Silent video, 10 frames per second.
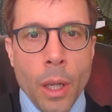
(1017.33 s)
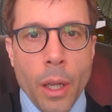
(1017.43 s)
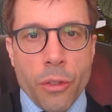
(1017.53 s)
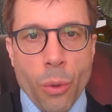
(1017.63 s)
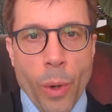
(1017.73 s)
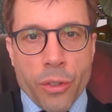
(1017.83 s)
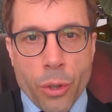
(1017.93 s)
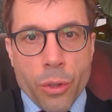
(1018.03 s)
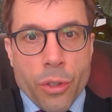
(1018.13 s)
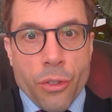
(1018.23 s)
It's always
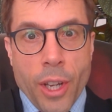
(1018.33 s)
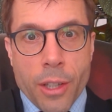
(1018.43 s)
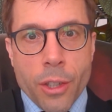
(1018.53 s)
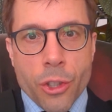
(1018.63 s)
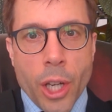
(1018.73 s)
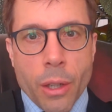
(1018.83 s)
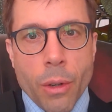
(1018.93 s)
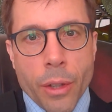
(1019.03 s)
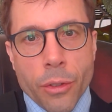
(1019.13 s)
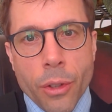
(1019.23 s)
good to sanity check your
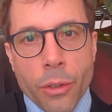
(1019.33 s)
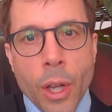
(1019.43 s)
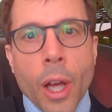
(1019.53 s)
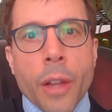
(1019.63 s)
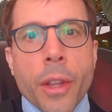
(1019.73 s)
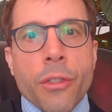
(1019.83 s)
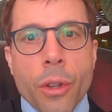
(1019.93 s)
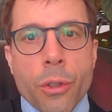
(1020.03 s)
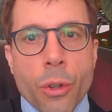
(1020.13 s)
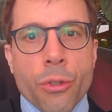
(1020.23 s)
answers, and these are the
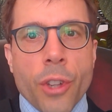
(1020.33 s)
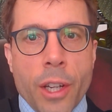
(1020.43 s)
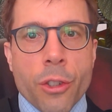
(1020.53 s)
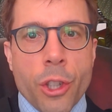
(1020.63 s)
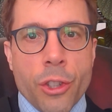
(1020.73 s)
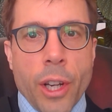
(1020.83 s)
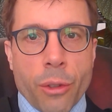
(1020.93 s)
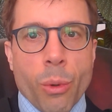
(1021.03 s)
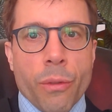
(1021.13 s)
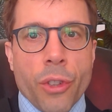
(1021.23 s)
two sanity checks
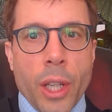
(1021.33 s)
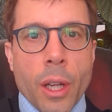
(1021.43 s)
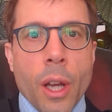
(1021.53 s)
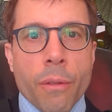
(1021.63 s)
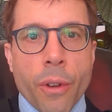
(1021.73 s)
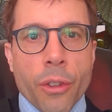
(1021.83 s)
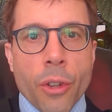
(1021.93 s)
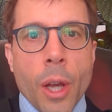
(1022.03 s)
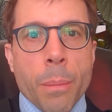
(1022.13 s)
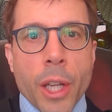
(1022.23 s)
we've seen. First,
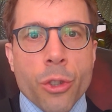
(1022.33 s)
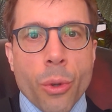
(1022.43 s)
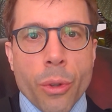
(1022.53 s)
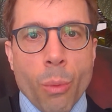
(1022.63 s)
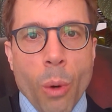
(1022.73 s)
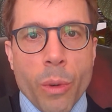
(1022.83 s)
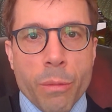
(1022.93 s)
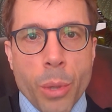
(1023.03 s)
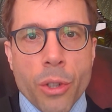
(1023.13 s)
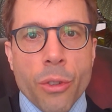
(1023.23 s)
make sure that what we've
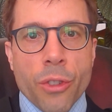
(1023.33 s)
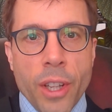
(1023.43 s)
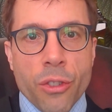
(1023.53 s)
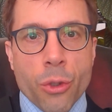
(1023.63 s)
produced is